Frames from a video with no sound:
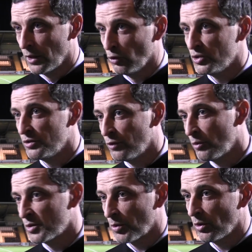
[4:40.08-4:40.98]
Lewis's
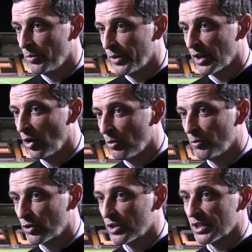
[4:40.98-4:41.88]
form's probably been a little
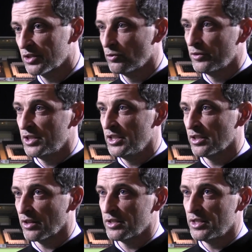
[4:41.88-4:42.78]
bit more consistent over the
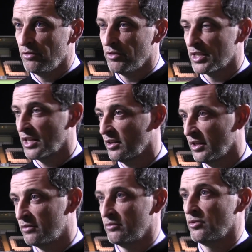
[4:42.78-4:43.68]
season. I think Stevie
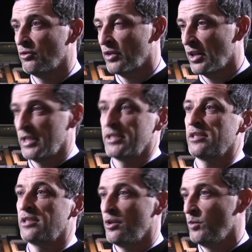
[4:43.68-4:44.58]
certainly, over the last
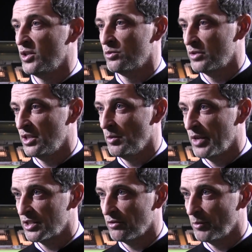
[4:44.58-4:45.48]
6 to 8 weeks, we've seen the
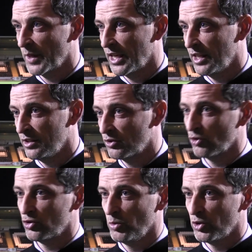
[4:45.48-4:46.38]
best of him again. His
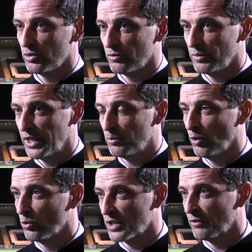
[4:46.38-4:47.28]
contribution from
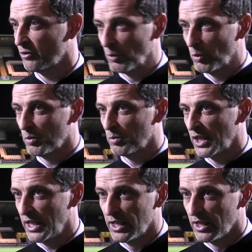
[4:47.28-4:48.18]
dead balls and from open
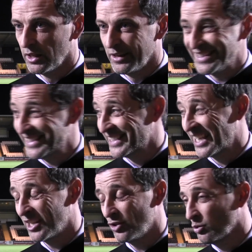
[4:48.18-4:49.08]
play, his
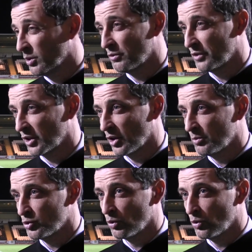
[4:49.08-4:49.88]
desire to do well for the club.